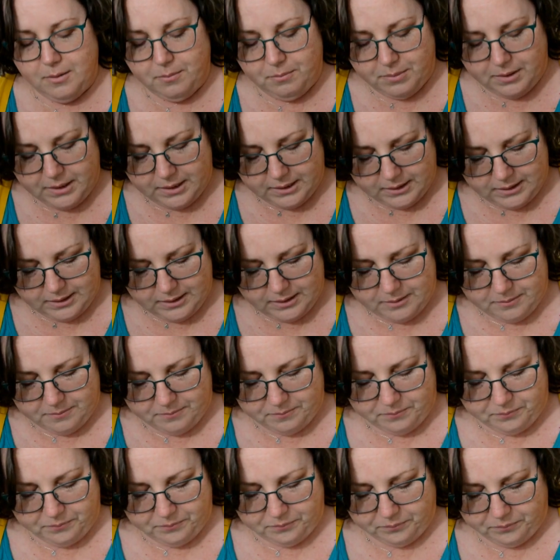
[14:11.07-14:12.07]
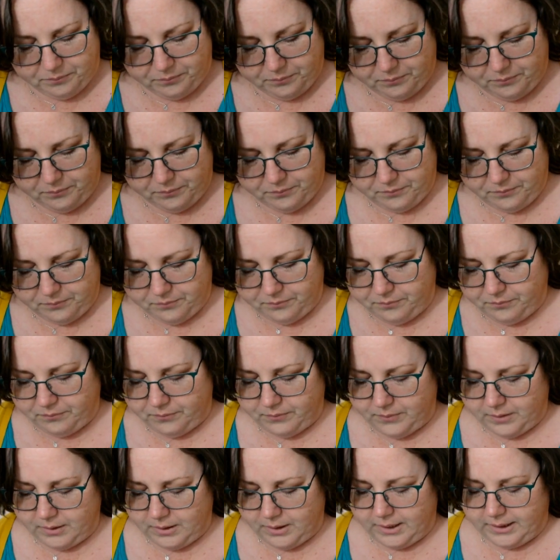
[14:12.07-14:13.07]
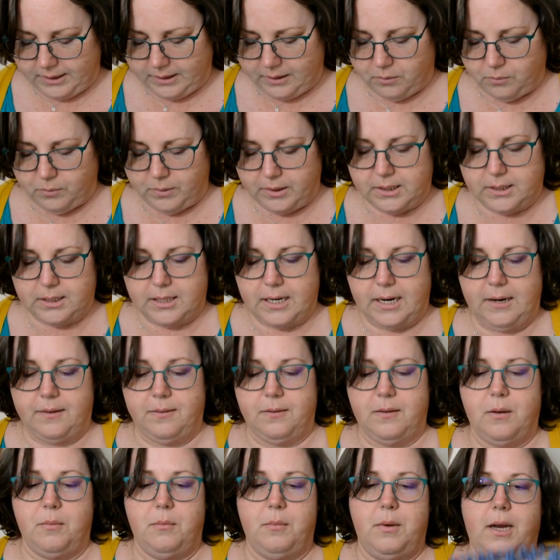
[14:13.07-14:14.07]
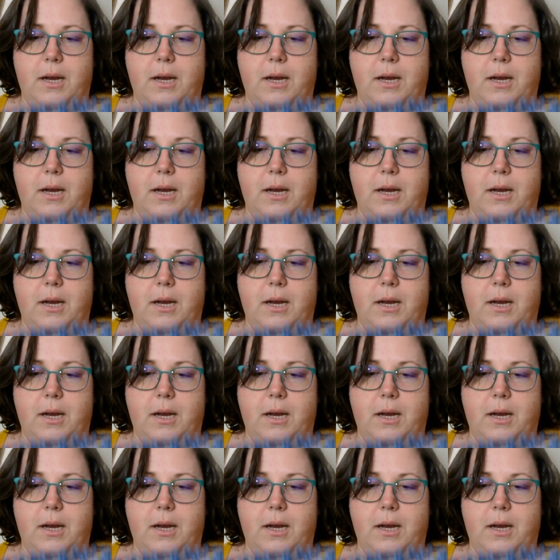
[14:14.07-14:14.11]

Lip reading: but I can re-skein them